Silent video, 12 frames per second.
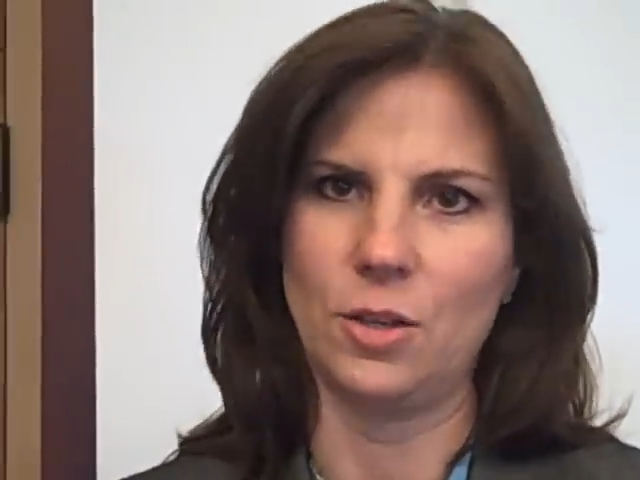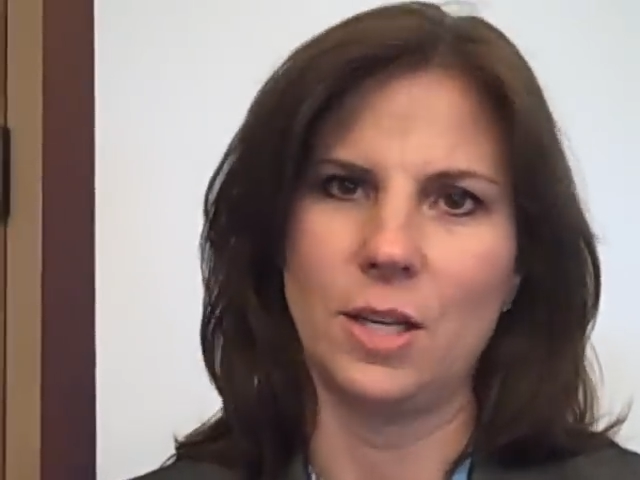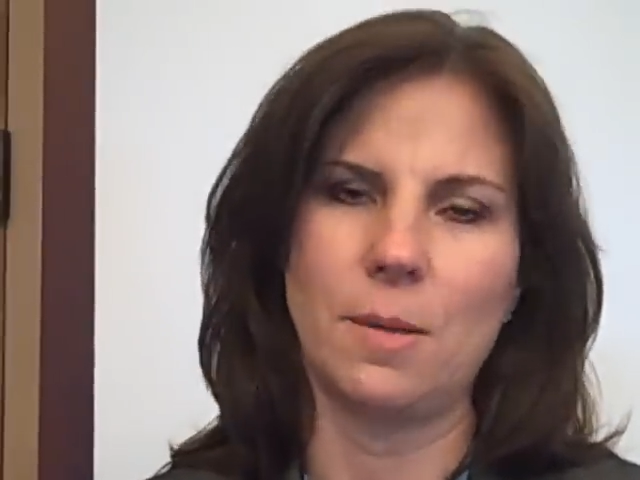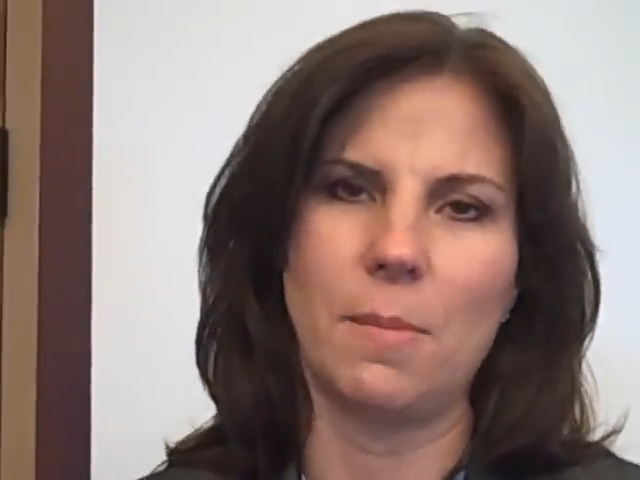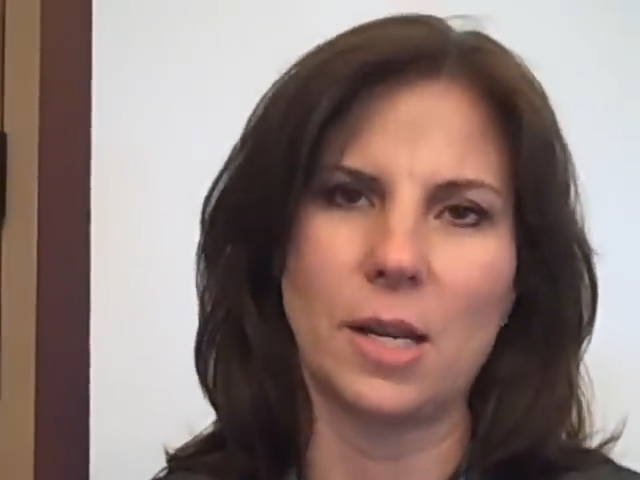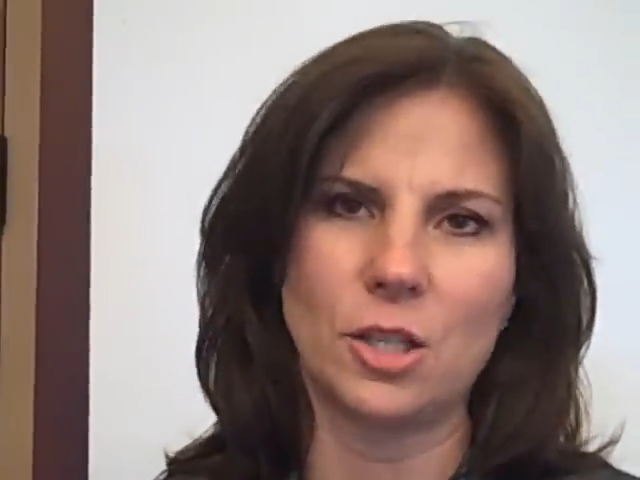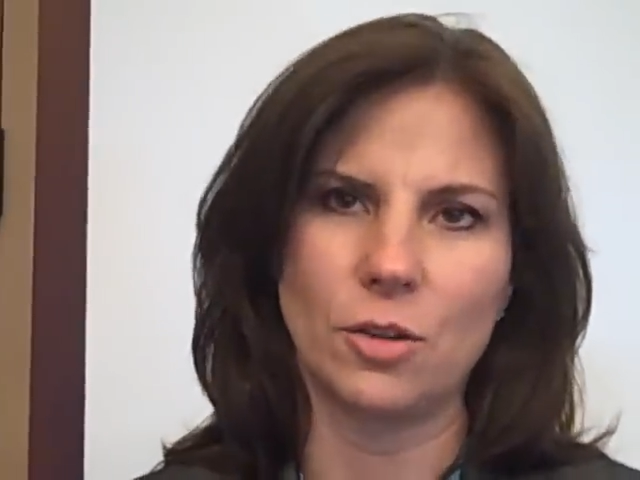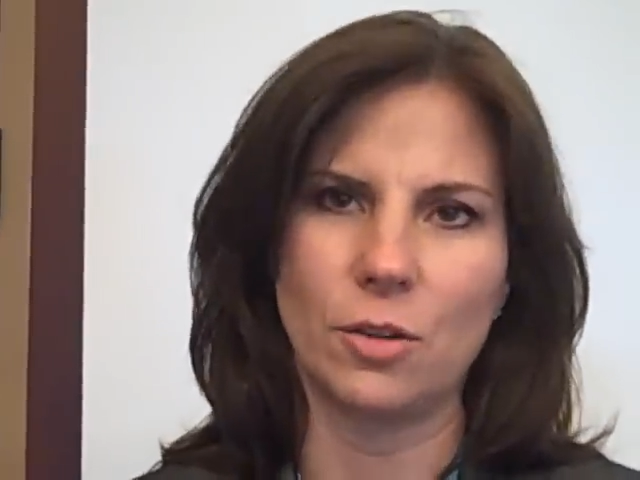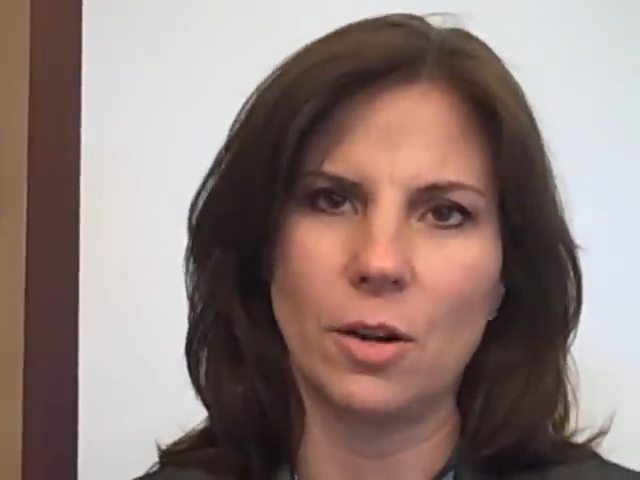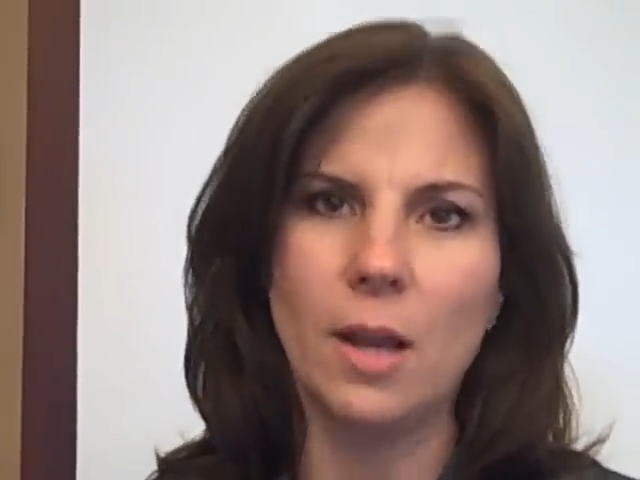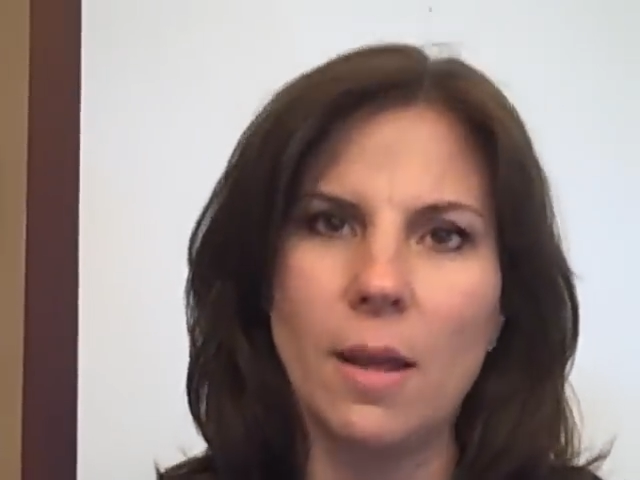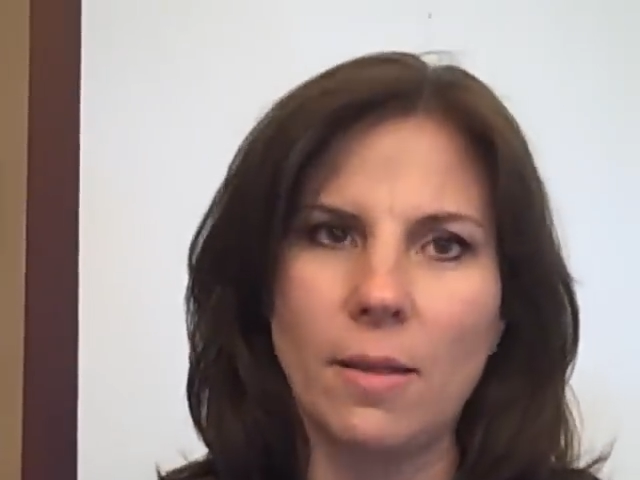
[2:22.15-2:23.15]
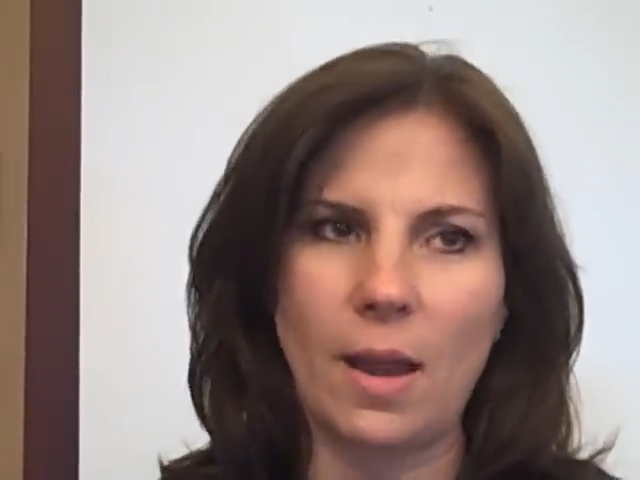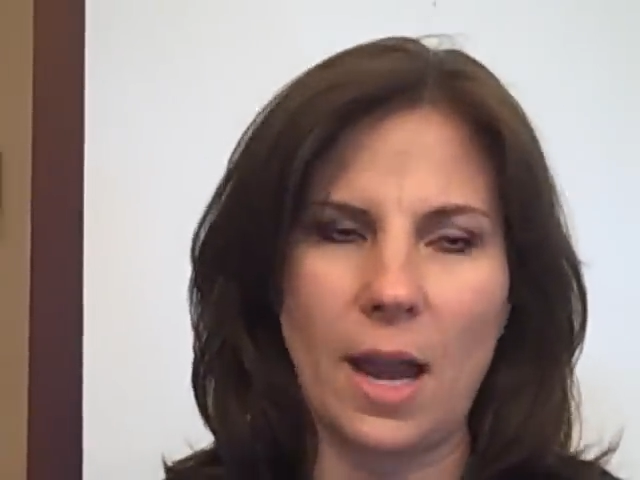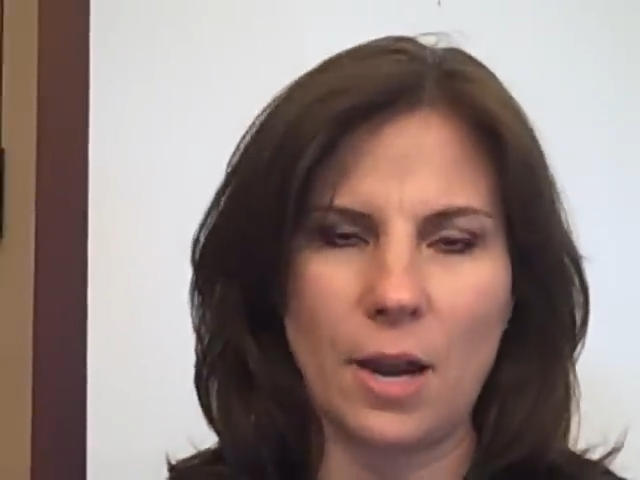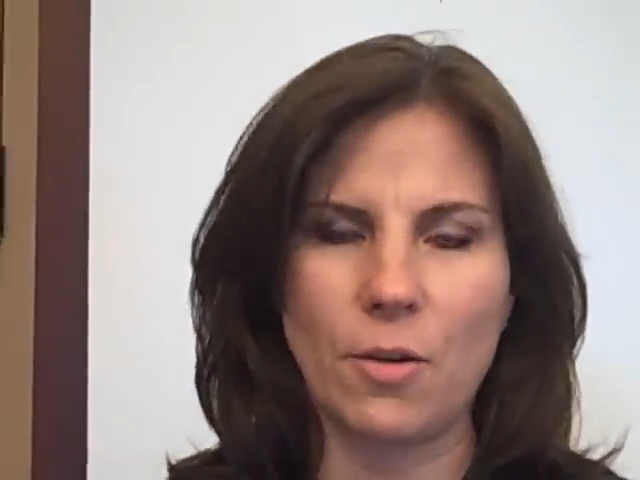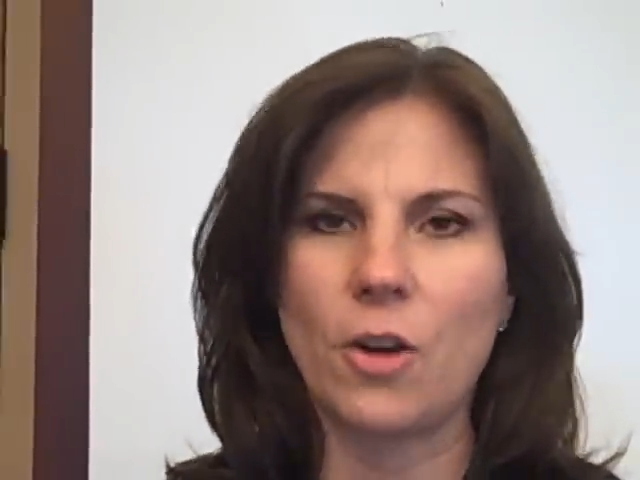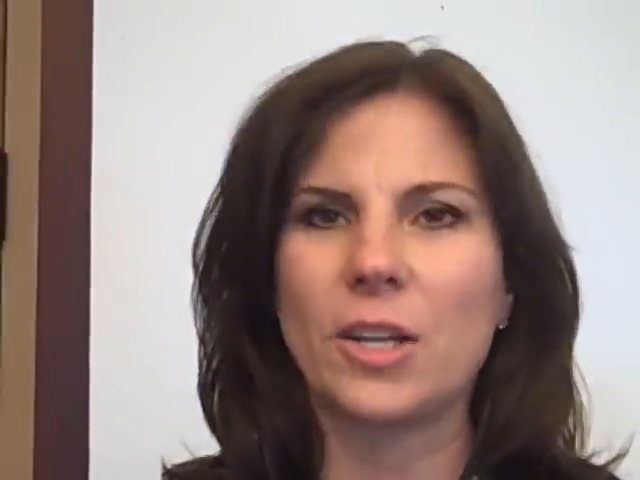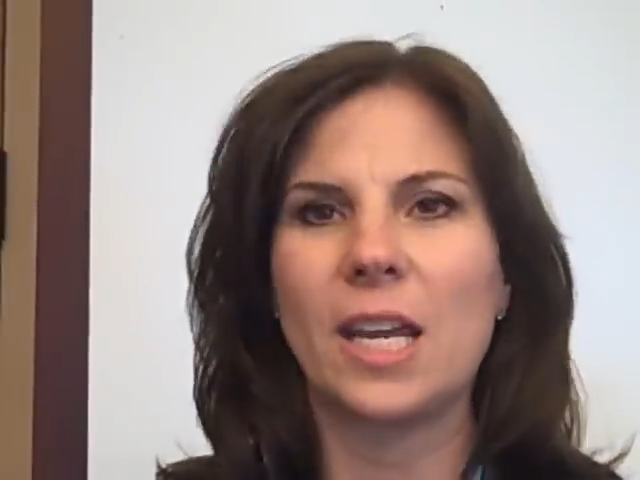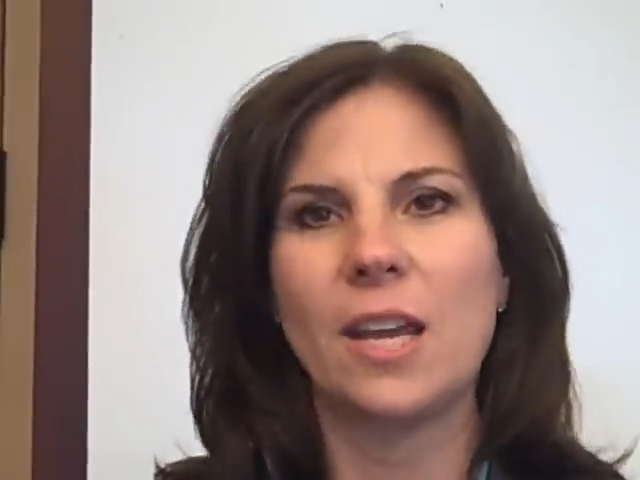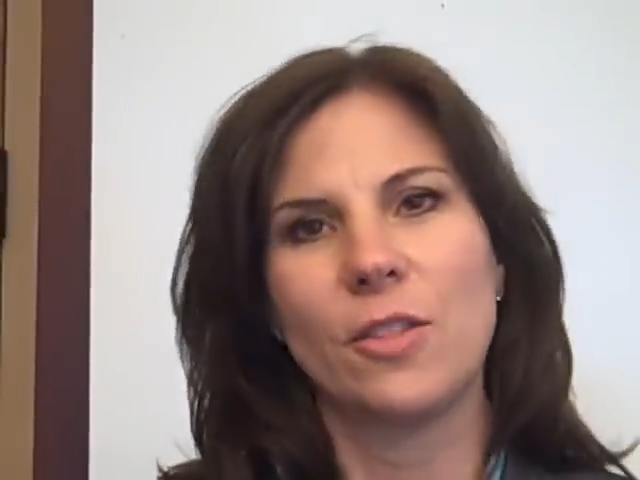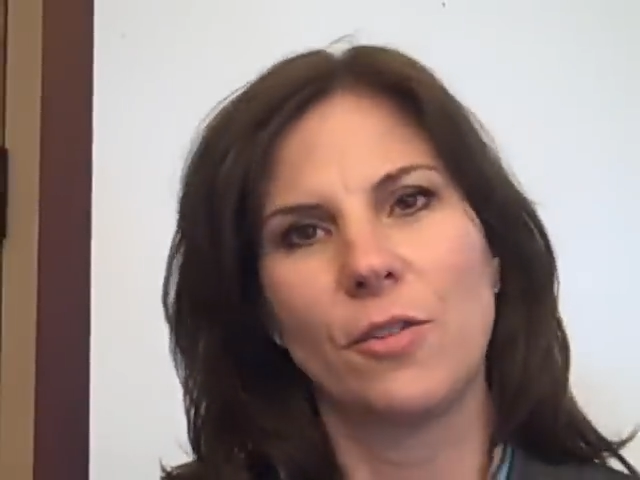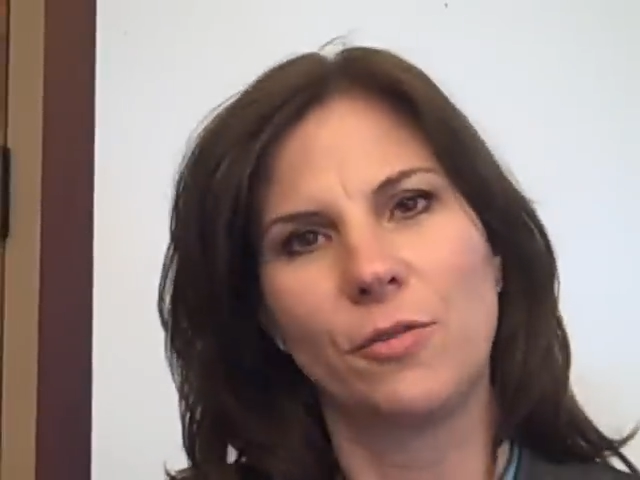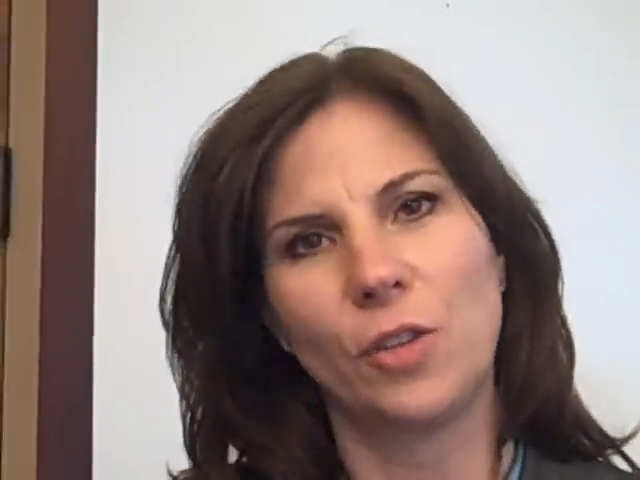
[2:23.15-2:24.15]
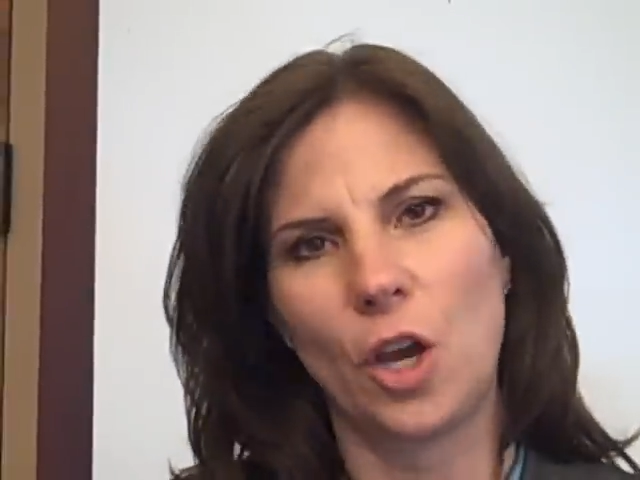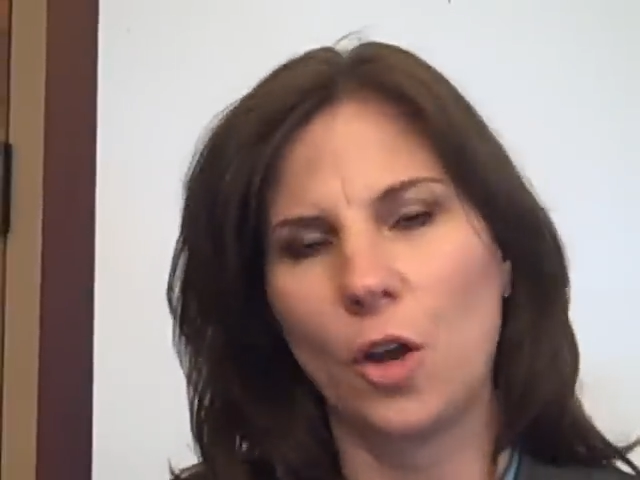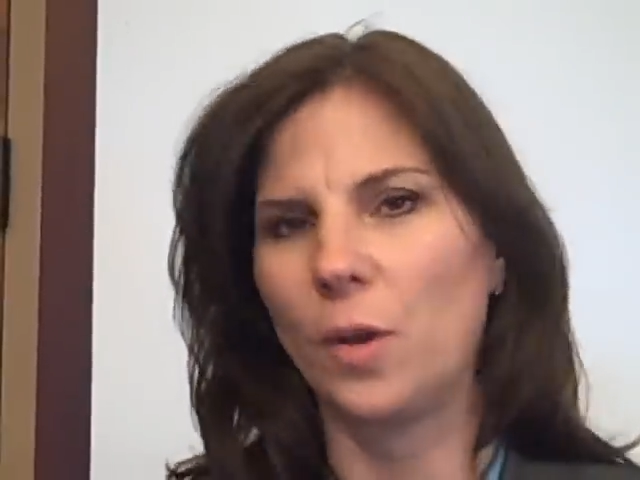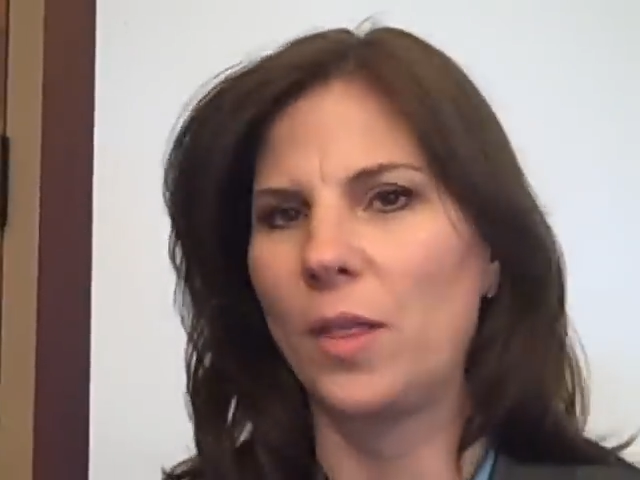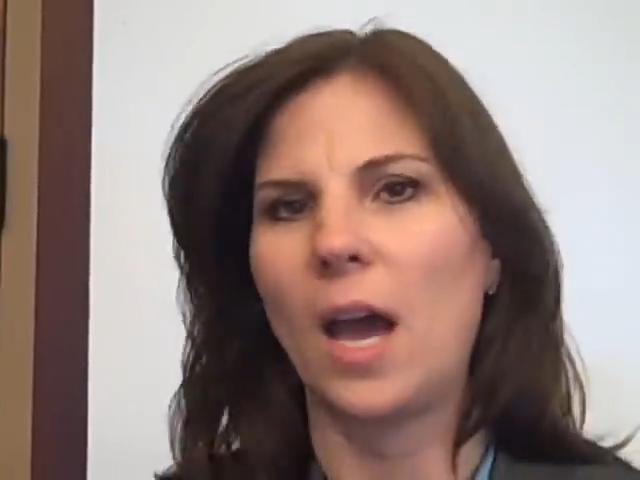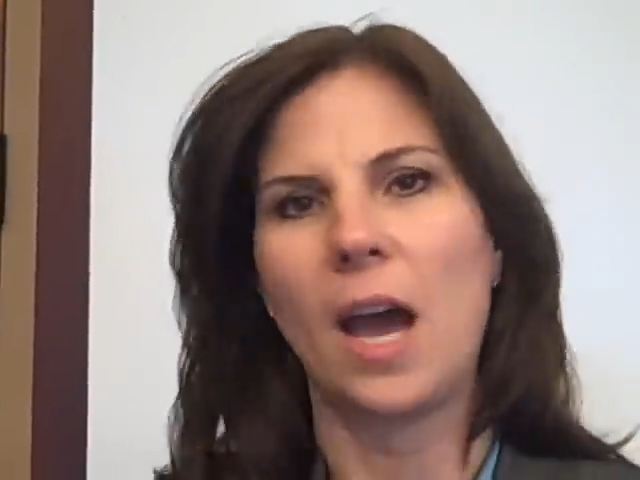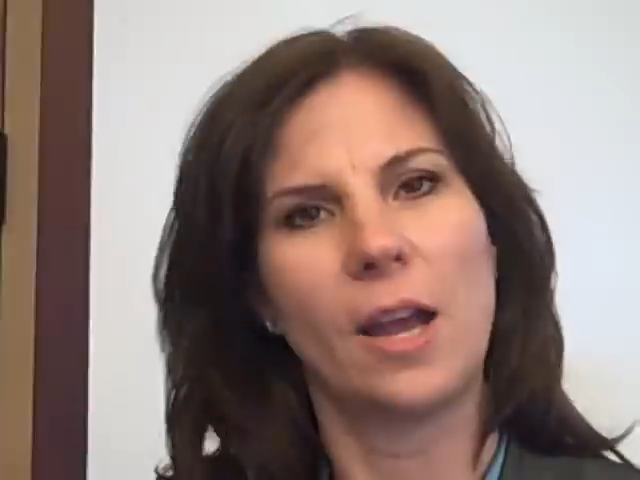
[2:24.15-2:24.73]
you need to make sure the hierarchy and the flow and the